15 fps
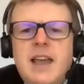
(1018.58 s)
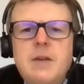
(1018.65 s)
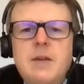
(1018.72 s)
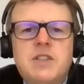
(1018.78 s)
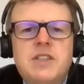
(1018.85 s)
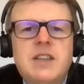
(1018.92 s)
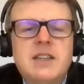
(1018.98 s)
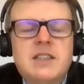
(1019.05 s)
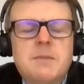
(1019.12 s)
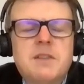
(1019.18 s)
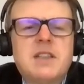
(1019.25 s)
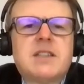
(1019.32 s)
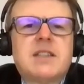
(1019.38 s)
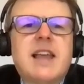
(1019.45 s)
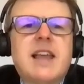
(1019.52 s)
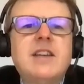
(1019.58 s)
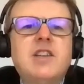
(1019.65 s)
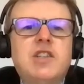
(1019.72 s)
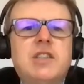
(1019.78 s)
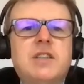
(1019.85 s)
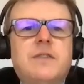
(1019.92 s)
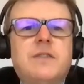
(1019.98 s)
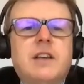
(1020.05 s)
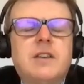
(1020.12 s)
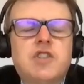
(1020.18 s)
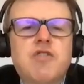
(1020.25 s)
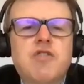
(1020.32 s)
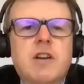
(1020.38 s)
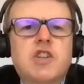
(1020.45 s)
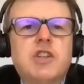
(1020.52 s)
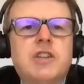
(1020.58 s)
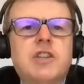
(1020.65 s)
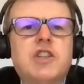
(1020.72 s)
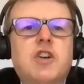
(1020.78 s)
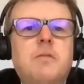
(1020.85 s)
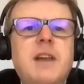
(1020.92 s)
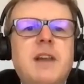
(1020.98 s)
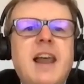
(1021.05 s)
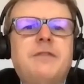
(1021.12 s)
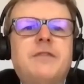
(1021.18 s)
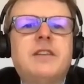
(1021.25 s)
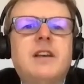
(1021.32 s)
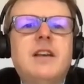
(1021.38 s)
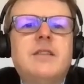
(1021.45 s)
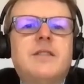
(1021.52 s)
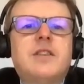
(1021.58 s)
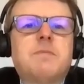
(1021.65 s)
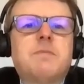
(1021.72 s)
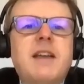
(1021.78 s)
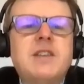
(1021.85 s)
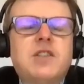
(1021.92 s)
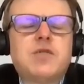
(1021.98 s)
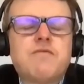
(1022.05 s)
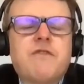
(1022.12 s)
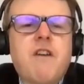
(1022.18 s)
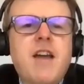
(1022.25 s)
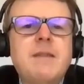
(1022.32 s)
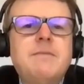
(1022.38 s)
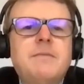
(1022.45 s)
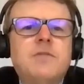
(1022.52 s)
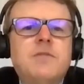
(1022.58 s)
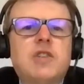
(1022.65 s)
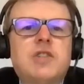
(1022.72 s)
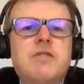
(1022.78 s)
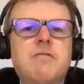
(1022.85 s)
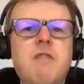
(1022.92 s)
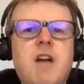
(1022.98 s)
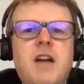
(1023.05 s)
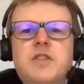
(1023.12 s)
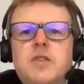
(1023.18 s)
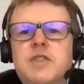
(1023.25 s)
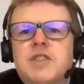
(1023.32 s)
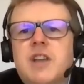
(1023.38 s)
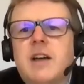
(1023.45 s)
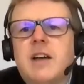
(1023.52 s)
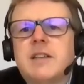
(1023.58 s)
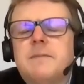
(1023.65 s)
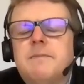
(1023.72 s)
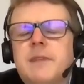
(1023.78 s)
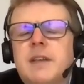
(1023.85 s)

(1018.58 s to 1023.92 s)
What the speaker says: Here we see some of the stages of the construction. Top left, the space frame just arrived on site.